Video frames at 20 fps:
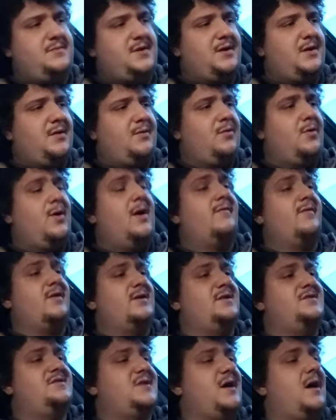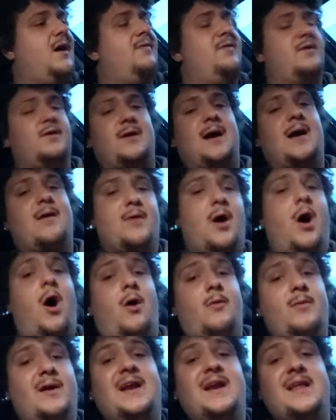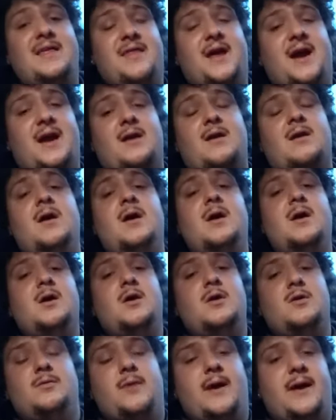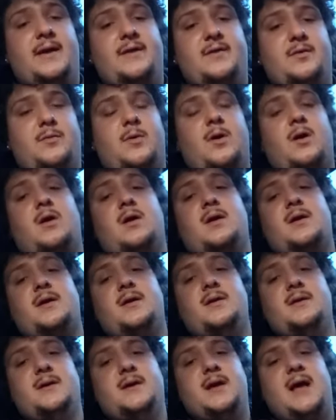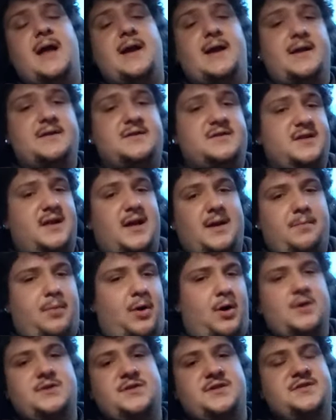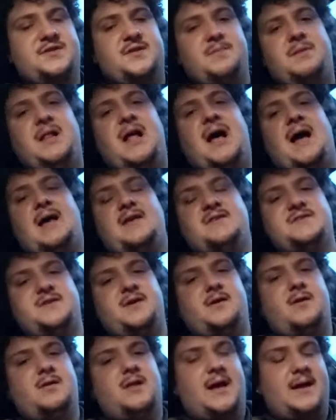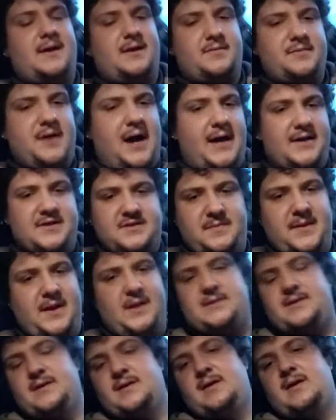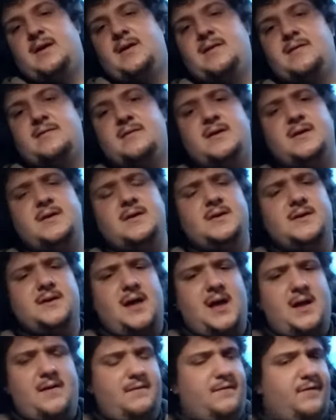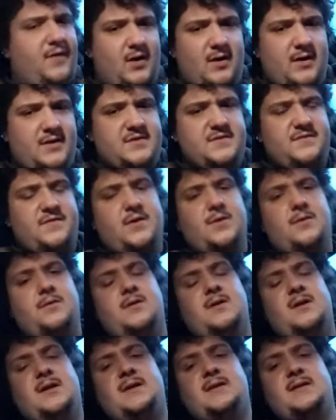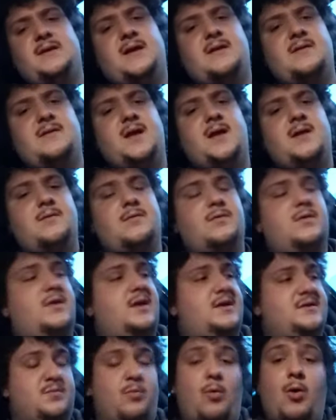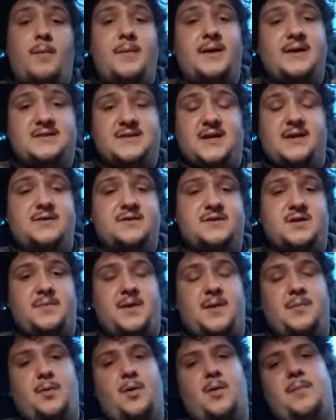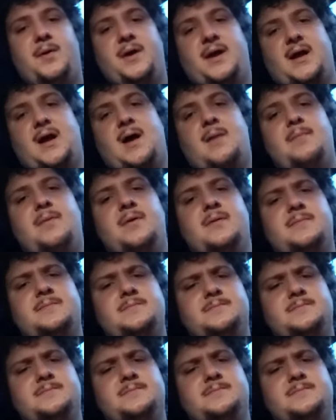whoever is on the ground already there, ready to work, and needs to, like, purchase supplies, you know, like ice melter and furnace fuel and these warming centers that people are putting up.